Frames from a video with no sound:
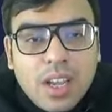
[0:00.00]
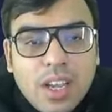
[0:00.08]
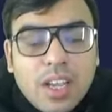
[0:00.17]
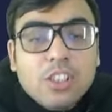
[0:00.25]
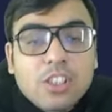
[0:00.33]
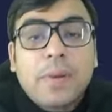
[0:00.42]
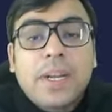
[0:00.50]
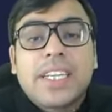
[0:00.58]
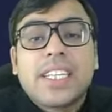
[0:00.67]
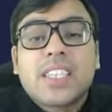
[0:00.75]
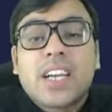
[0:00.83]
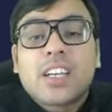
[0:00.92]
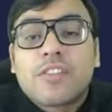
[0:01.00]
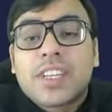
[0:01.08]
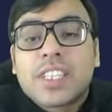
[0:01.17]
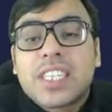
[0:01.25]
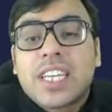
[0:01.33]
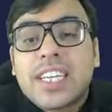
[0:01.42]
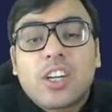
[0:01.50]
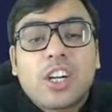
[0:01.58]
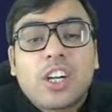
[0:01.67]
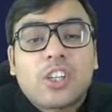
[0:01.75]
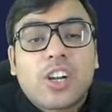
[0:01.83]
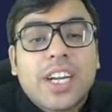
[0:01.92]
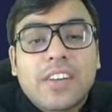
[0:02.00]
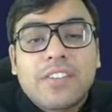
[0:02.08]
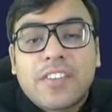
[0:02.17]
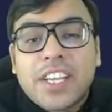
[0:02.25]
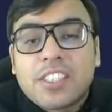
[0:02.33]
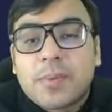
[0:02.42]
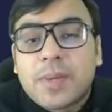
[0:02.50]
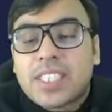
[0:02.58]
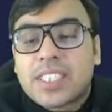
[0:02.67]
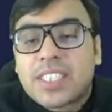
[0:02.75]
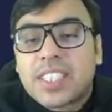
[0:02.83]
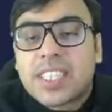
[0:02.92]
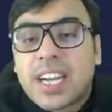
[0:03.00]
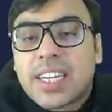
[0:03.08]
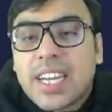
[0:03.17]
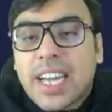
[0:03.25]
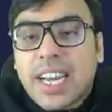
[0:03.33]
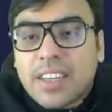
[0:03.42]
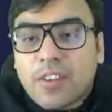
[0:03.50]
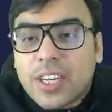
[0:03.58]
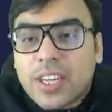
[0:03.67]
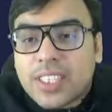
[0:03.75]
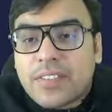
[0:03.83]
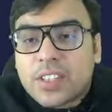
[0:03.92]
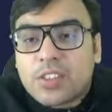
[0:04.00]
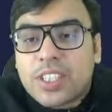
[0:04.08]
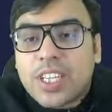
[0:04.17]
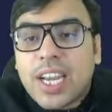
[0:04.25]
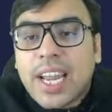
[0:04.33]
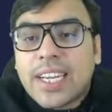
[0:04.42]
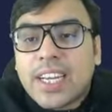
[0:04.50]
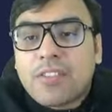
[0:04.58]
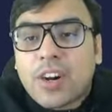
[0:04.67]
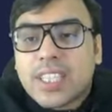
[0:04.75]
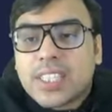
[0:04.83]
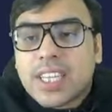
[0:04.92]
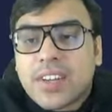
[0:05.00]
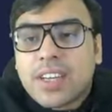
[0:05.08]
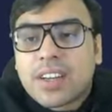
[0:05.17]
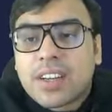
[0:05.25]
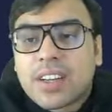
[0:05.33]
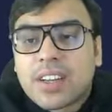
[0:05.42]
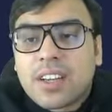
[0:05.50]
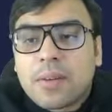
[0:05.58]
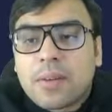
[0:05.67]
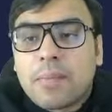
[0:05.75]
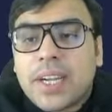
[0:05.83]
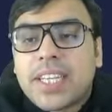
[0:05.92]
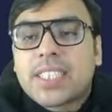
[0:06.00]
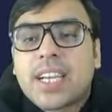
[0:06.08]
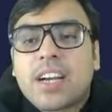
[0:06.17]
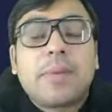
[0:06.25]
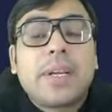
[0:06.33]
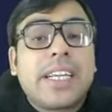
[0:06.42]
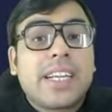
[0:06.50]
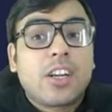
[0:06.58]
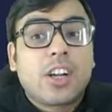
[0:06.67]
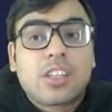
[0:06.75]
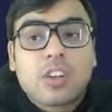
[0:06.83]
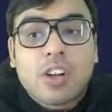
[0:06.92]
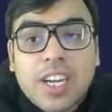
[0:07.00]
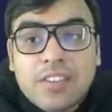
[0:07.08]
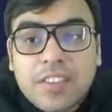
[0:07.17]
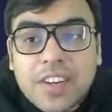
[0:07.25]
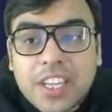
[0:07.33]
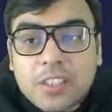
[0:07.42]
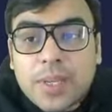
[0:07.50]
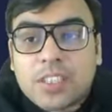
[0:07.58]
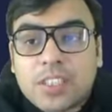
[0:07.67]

So British Raj obviously did not tolerate free speech etc. until 1947. So till 1947, British government did not tolerate free speech.